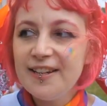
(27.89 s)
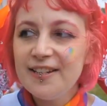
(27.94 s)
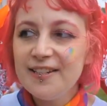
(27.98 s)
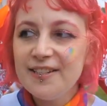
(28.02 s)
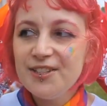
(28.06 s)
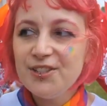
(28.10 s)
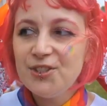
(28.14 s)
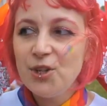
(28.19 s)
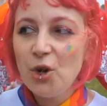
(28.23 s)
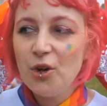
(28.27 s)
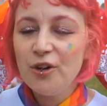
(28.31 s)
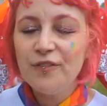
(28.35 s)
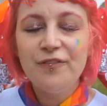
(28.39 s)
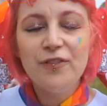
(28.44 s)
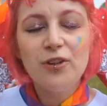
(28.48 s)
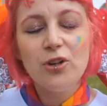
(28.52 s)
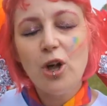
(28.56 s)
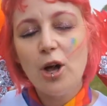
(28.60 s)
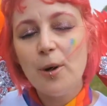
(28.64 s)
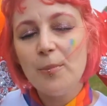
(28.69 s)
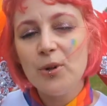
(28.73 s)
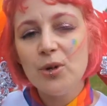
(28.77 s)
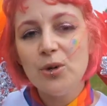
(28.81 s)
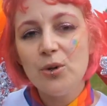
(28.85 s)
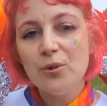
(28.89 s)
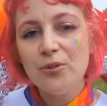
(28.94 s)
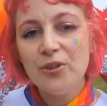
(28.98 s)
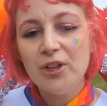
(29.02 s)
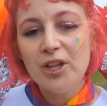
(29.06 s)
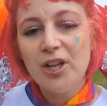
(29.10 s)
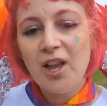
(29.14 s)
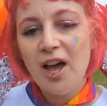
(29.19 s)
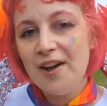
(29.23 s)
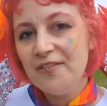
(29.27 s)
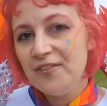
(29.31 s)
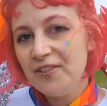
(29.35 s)
it's so phenomenal
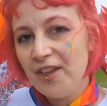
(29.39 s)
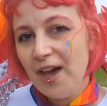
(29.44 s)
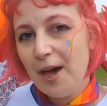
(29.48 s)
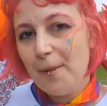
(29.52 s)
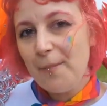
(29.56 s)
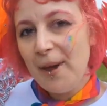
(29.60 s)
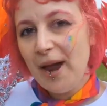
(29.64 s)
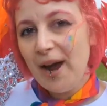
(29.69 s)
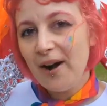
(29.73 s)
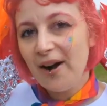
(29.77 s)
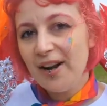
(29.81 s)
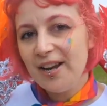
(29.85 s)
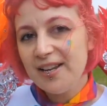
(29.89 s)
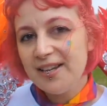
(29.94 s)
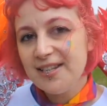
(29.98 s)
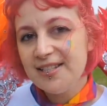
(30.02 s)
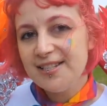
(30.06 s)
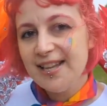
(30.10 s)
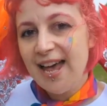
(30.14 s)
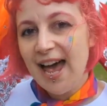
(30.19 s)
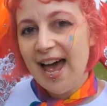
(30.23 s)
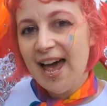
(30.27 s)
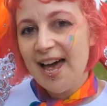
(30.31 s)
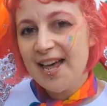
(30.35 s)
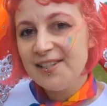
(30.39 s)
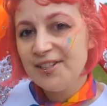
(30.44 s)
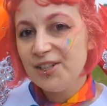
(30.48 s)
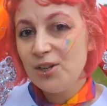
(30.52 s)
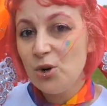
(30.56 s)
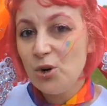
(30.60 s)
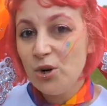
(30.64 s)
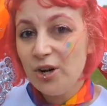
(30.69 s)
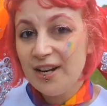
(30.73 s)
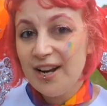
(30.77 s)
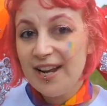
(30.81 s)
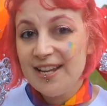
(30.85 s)
that Life Without Barriers, as an
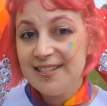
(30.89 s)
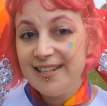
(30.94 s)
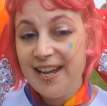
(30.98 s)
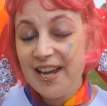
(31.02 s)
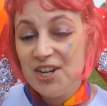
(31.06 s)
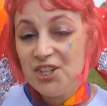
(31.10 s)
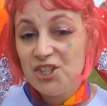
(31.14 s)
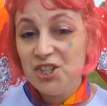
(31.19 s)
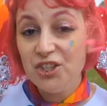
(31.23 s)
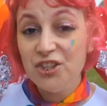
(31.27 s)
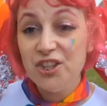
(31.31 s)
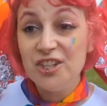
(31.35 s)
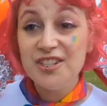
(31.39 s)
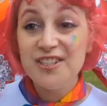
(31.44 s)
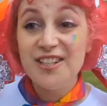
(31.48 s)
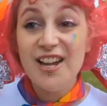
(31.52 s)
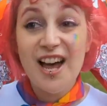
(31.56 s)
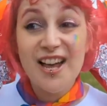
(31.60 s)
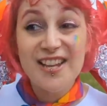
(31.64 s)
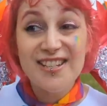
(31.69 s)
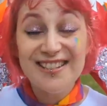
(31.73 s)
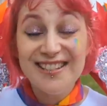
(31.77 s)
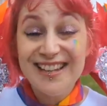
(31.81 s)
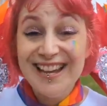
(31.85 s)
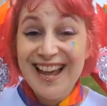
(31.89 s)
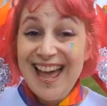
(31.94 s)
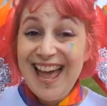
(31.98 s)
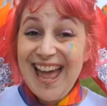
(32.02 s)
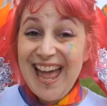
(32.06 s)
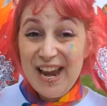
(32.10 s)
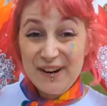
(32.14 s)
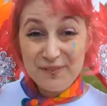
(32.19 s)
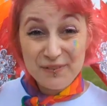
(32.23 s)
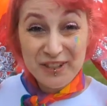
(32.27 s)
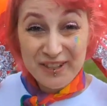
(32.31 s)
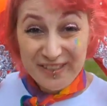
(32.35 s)
organization that does
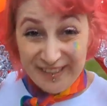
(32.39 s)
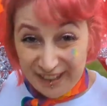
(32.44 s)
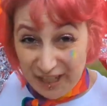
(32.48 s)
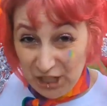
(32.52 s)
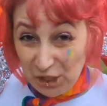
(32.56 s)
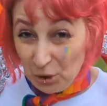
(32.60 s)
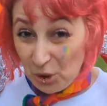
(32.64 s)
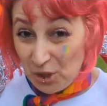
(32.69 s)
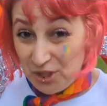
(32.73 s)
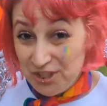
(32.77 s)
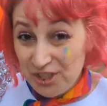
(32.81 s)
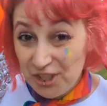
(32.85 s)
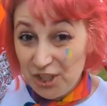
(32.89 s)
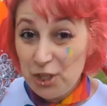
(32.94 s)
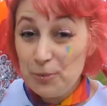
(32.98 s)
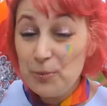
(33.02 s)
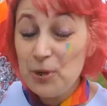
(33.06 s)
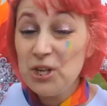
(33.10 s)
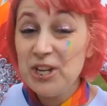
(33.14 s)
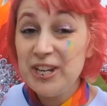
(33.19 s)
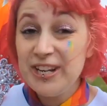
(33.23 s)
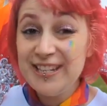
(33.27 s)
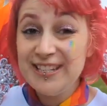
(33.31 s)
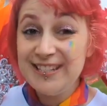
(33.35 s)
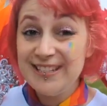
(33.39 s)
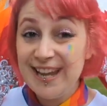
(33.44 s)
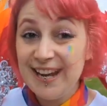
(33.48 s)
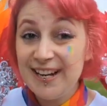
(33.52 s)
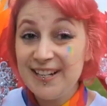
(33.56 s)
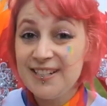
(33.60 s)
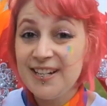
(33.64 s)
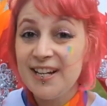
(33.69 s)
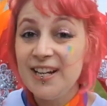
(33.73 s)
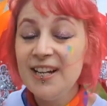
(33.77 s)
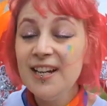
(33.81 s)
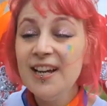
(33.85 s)
everything across the community
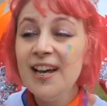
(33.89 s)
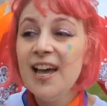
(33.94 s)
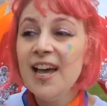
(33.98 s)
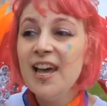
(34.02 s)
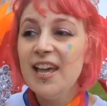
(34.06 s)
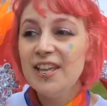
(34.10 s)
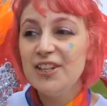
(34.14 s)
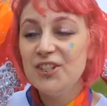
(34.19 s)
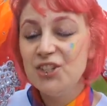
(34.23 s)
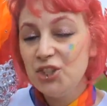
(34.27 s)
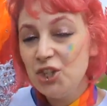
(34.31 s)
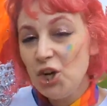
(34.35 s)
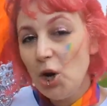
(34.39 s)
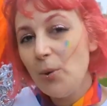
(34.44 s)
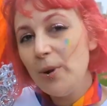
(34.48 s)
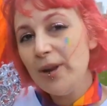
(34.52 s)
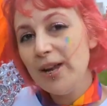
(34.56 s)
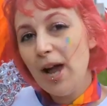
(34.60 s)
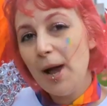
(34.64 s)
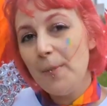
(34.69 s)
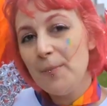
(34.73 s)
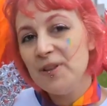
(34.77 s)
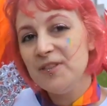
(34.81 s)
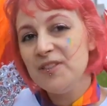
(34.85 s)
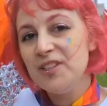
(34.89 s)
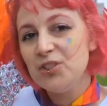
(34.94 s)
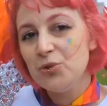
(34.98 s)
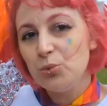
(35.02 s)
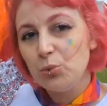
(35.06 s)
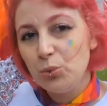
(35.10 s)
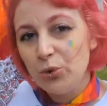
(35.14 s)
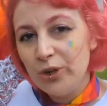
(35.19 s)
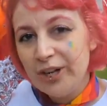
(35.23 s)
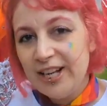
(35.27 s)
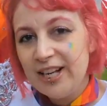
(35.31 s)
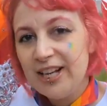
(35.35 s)
sector, is showing up in this
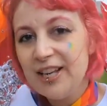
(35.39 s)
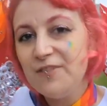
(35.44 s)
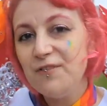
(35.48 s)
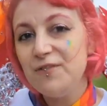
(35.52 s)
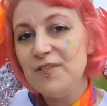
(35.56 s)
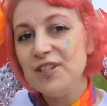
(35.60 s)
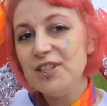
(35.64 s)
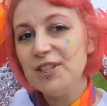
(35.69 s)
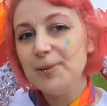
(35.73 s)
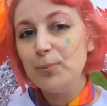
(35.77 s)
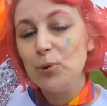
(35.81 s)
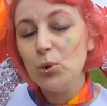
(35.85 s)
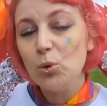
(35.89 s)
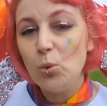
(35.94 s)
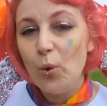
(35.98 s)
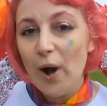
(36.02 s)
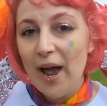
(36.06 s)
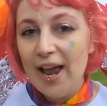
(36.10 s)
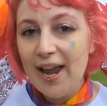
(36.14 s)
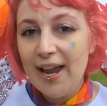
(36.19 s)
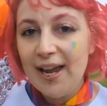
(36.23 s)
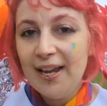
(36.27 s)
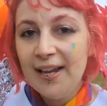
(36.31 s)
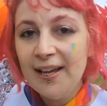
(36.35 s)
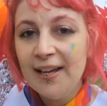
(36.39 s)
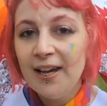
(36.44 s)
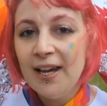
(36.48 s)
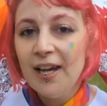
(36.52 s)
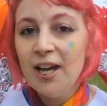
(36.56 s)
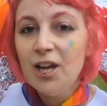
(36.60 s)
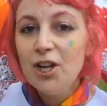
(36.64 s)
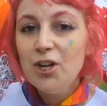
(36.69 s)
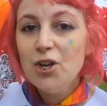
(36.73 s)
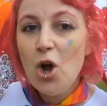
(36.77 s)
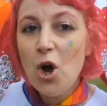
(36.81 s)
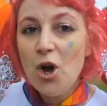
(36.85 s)
really visible way,
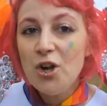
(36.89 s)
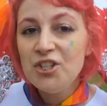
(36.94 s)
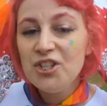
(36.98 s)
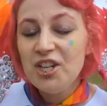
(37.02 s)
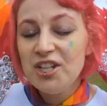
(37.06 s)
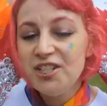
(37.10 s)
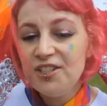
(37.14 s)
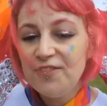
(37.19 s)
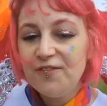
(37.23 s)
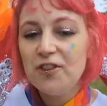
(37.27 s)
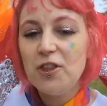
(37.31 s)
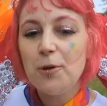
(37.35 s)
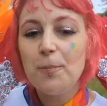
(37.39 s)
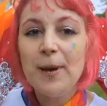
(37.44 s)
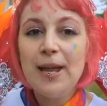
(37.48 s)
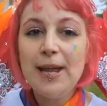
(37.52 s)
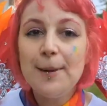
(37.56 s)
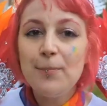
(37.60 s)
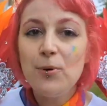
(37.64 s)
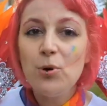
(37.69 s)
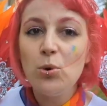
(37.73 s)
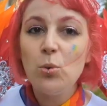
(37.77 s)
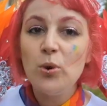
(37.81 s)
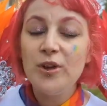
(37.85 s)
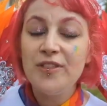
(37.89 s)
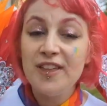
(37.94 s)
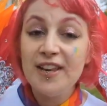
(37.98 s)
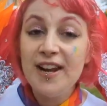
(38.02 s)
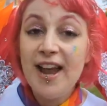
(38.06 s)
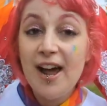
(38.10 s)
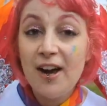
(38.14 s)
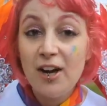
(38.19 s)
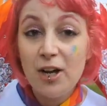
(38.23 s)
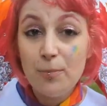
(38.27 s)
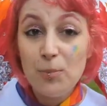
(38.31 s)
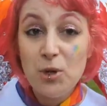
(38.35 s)
not just for the people within
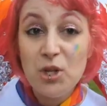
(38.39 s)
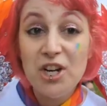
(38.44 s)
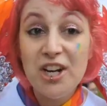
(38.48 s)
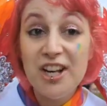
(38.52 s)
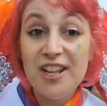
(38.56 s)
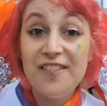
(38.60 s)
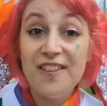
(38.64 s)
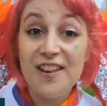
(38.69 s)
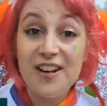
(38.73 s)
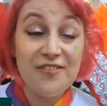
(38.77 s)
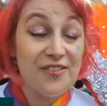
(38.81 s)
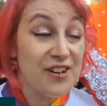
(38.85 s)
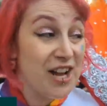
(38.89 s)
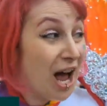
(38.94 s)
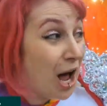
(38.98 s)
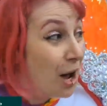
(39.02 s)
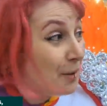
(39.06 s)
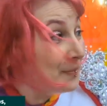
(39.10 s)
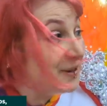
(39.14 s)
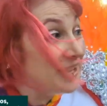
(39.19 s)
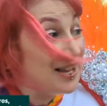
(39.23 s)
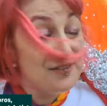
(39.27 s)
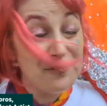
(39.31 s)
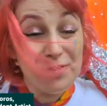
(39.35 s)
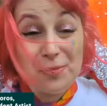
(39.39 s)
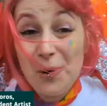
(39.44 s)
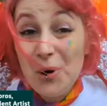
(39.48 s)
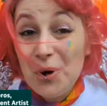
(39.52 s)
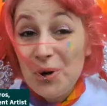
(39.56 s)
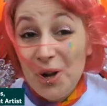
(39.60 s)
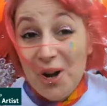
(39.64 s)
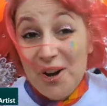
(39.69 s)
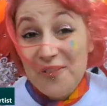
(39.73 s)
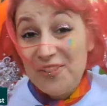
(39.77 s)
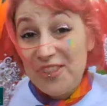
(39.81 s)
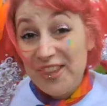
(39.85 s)
our community that have come here from
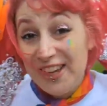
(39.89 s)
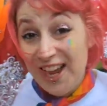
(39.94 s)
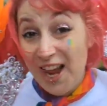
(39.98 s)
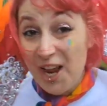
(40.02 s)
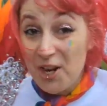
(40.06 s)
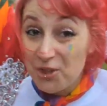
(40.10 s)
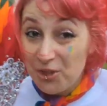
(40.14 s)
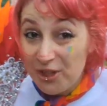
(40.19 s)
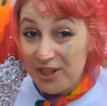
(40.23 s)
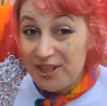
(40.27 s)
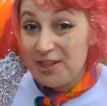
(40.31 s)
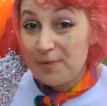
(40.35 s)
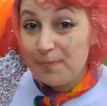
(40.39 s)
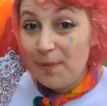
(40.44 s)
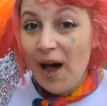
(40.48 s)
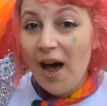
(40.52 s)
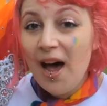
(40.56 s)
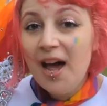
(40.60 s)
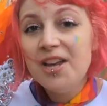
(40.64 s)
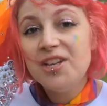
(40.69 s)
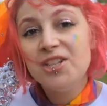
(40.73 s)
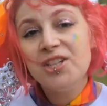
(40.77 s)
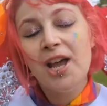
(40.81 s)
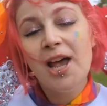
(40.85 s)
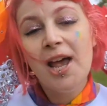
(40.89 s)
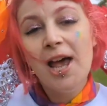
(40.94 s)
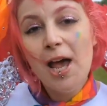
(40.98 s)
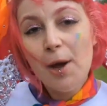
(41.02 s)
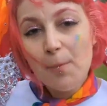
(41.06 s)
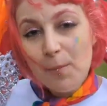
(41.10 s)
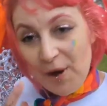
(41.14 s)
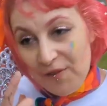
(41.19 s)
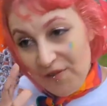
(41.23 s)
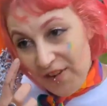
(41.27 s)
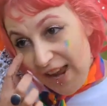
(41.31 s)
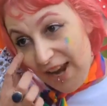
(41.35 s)
all over the country to march,
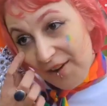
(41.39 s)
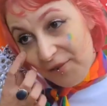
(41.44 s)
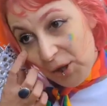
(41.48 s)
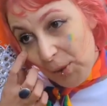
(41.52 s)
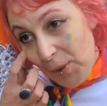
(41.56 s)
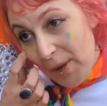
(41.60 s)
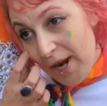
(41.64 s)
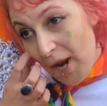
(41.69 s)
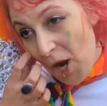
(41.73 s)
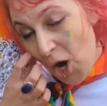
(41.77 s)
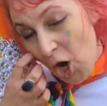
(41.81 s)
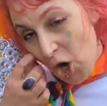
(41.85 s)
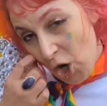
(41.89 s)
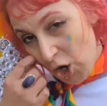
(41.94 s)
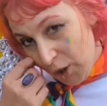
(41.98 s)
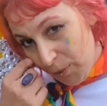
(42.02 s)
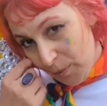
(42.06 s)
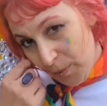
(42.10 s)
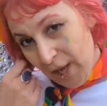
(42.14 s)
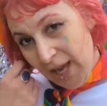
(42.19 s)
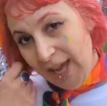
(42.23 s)
but for everyone at home.